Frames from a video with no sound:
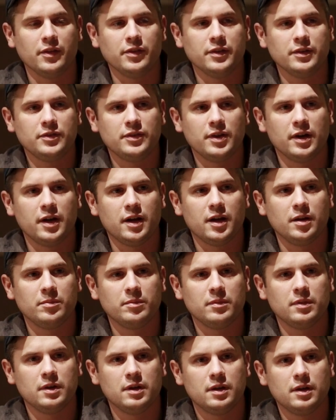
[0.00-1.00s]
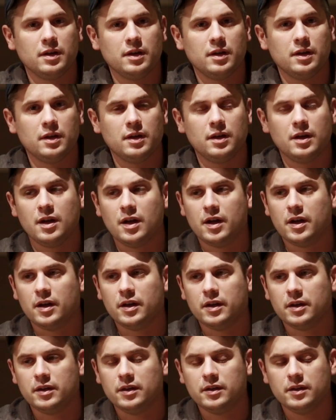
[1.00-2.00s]
This time
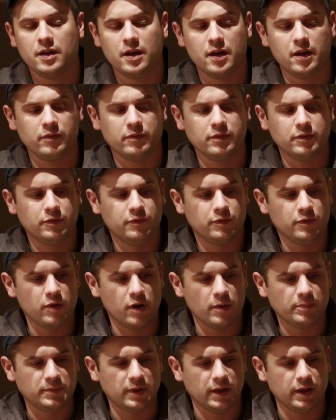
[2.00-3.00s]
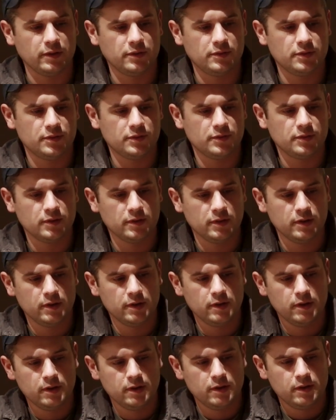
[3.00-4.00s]
I have a few updates
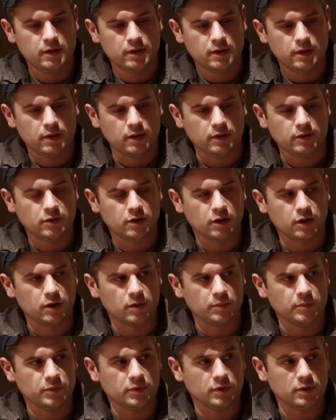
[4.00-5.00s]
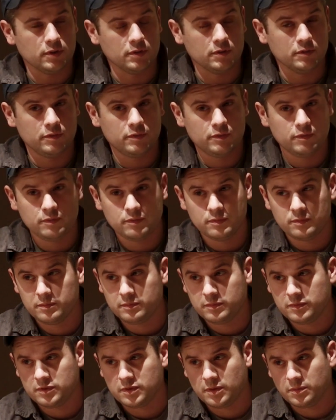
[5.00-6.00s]
in terms of
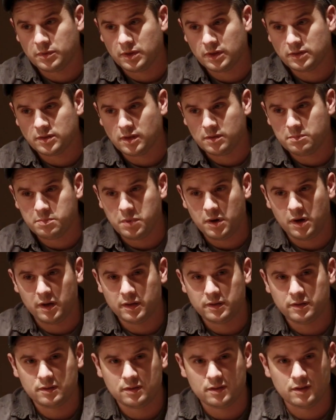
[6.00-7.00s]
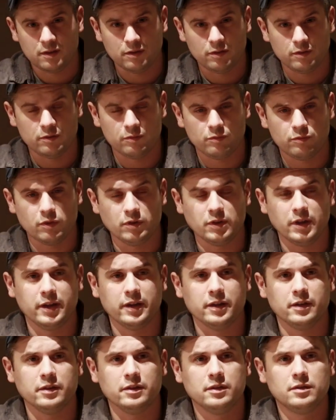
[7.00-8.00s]
some things I bought that are
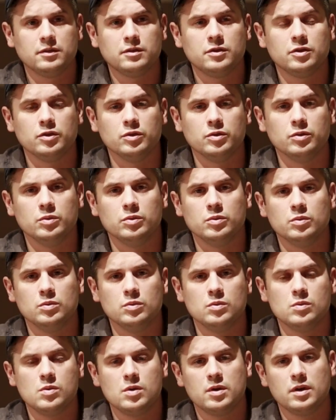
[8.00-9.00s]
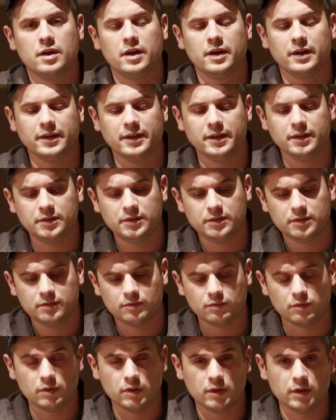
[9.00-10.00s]
related to, I
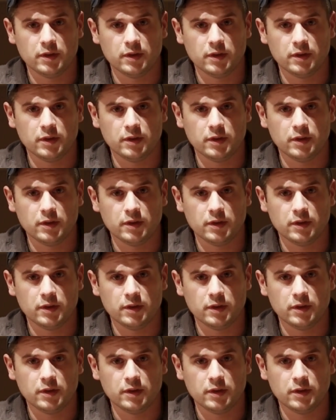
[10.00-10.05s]
guess,